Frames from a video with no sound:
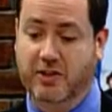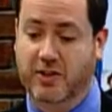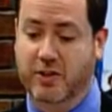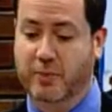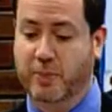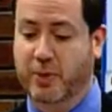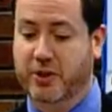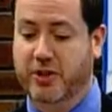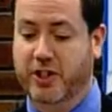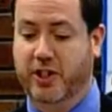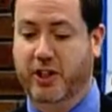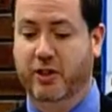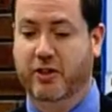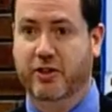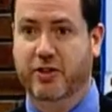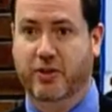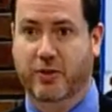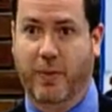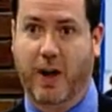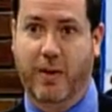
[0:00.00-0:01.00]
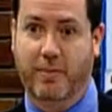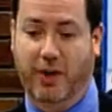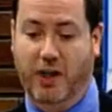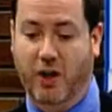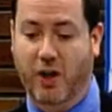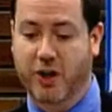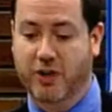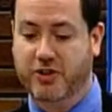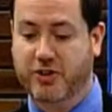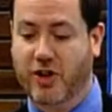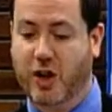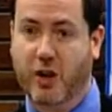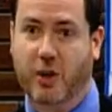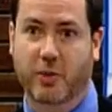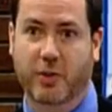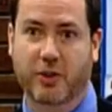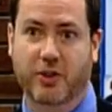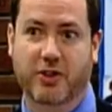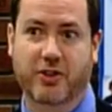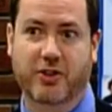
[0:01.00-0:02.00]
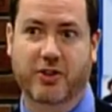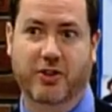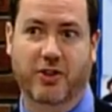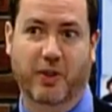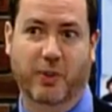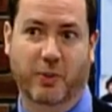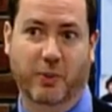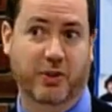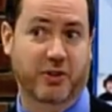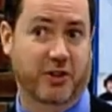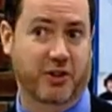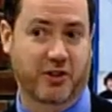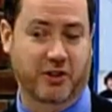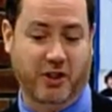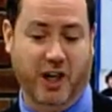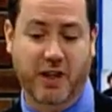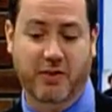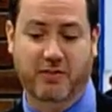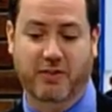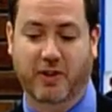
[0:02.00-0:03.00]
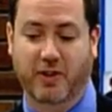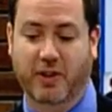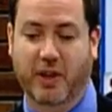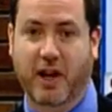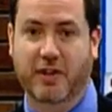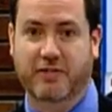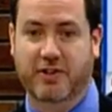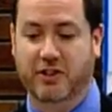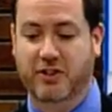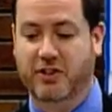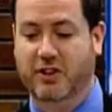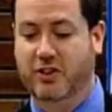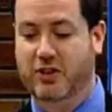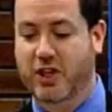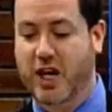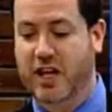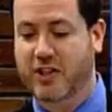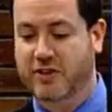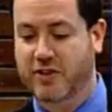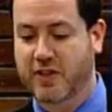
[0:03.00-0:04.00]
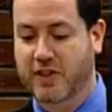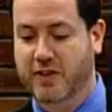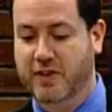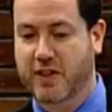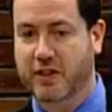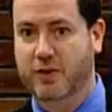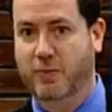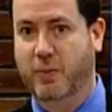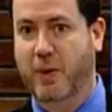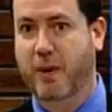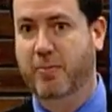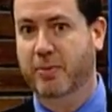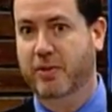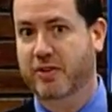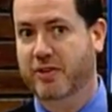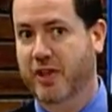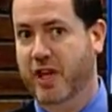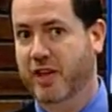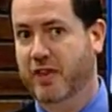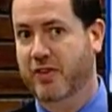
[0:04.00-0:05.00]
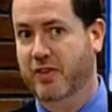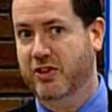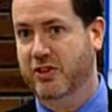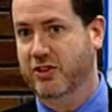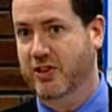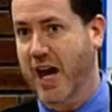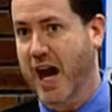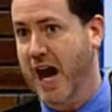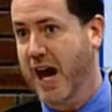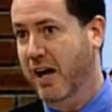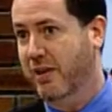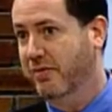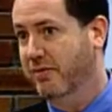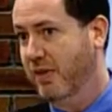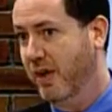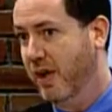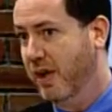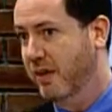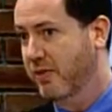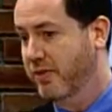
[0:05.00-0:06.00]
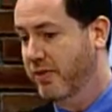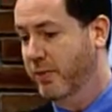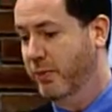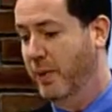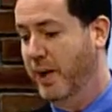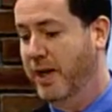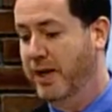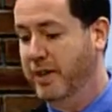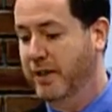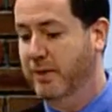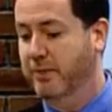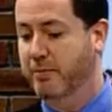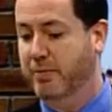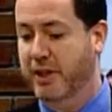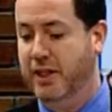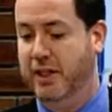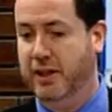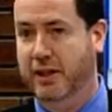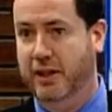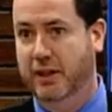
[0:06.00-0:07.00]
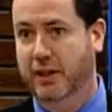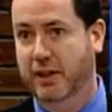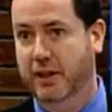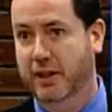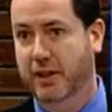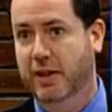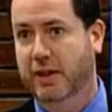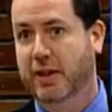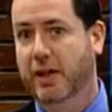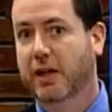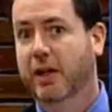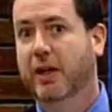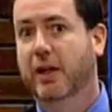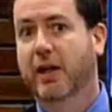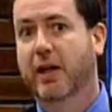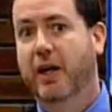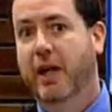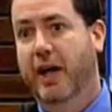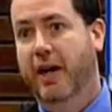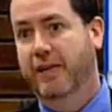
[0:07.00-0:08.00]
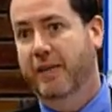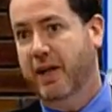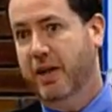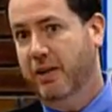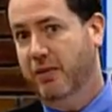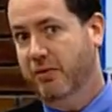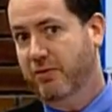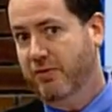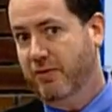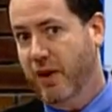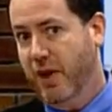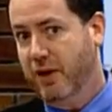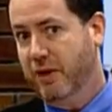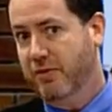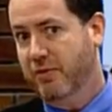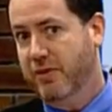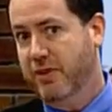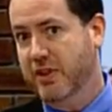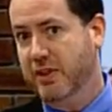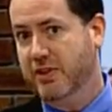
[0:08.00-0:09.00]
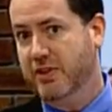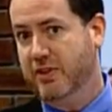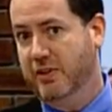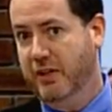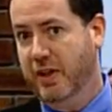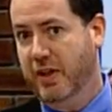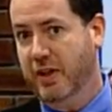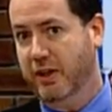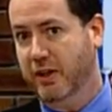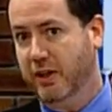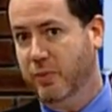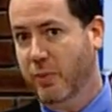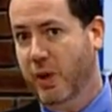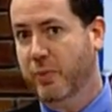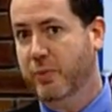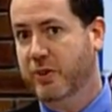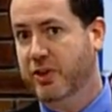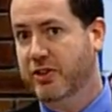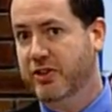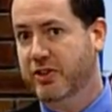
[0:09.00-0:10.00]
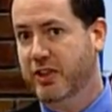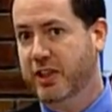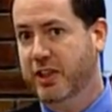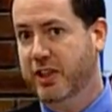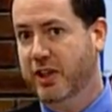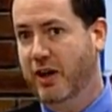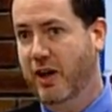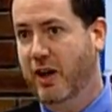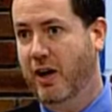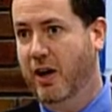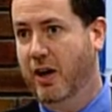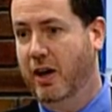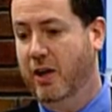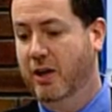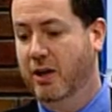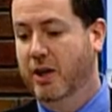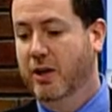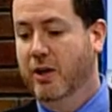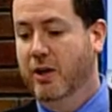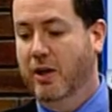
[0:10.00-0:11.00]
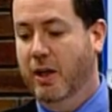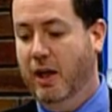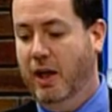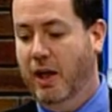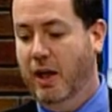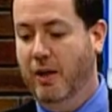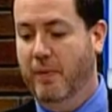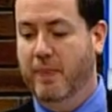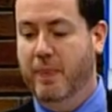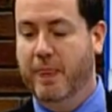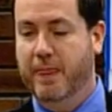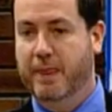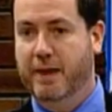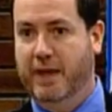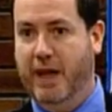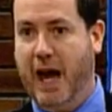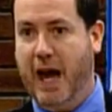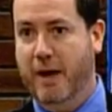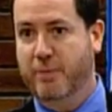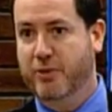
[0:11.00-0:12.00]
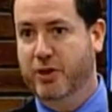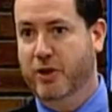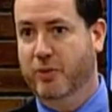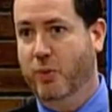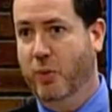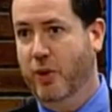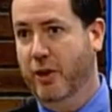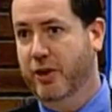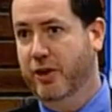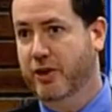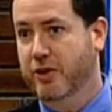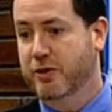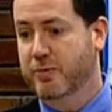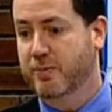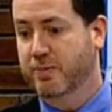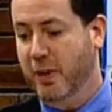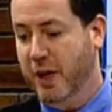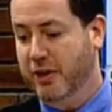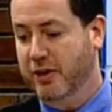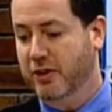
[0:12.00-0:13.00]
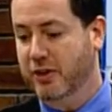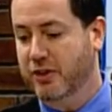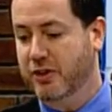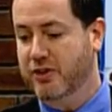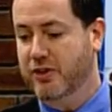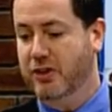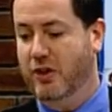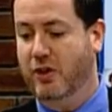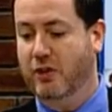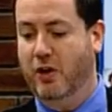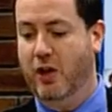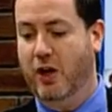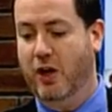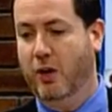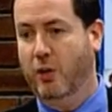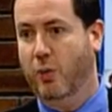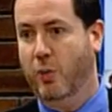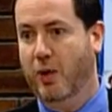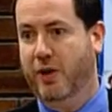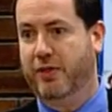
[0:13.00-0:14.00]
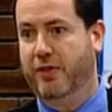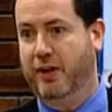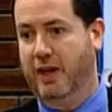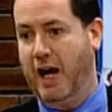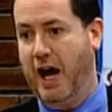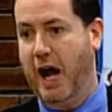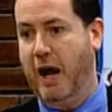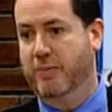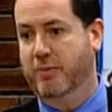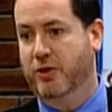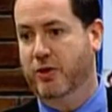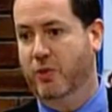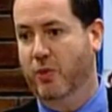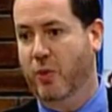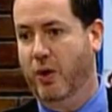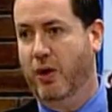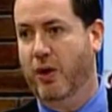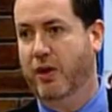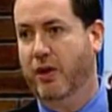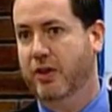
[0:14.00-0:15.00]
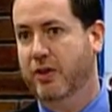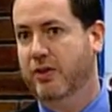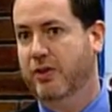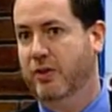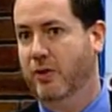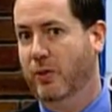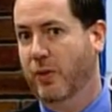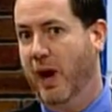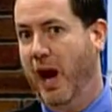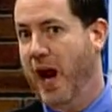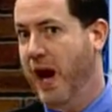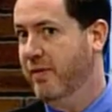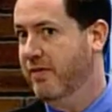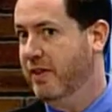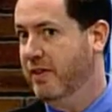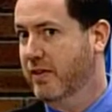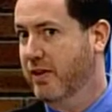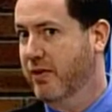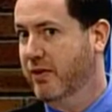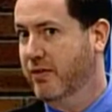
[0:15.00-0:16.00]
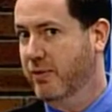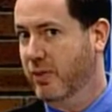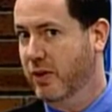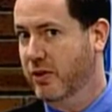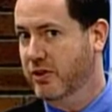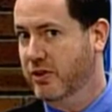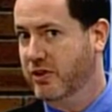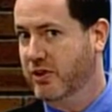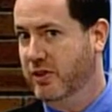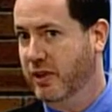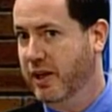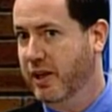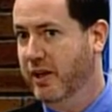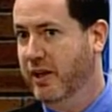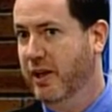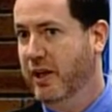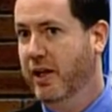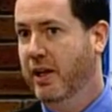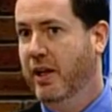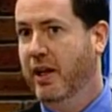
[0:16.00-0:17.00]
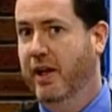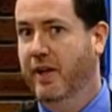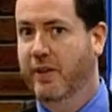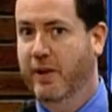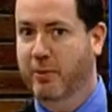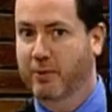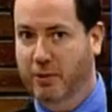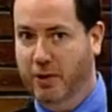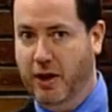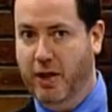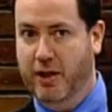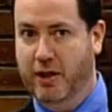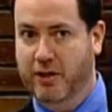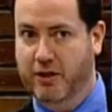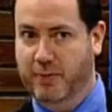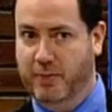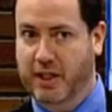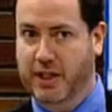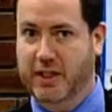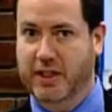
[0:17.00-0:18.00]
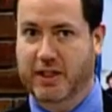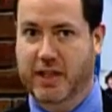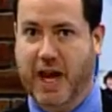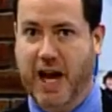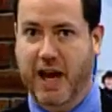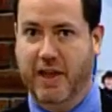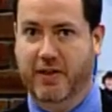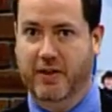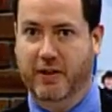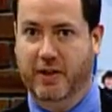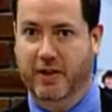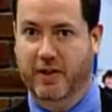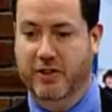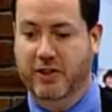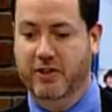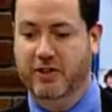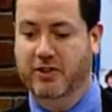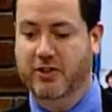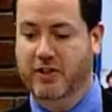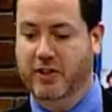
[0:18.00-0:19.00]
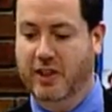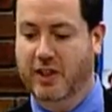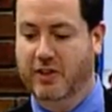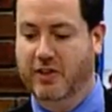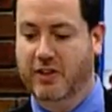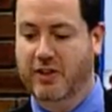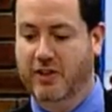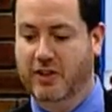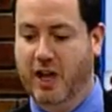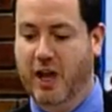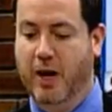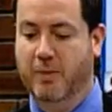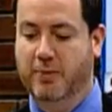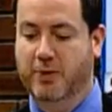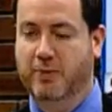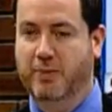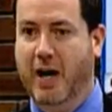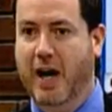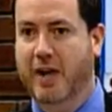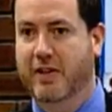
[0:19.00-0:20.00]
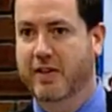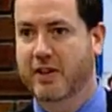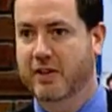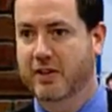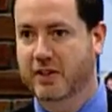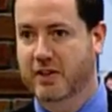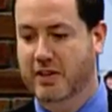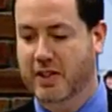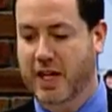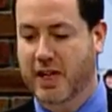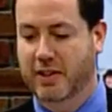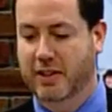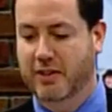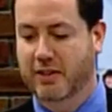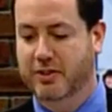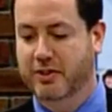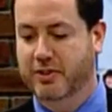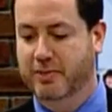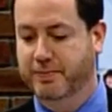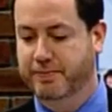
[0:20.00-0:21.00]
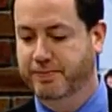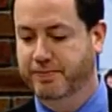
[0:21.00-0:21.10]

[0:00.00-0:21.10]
this particular ceramic, also was, was insightful enough to suggest that this represented the staff of the radiant being. And then in front of this litter, what we see are uh, the captured warriors' bundles, along with the captured warriors who are having their throats slit and their blood is being gathered in these, in these cups by these attendants.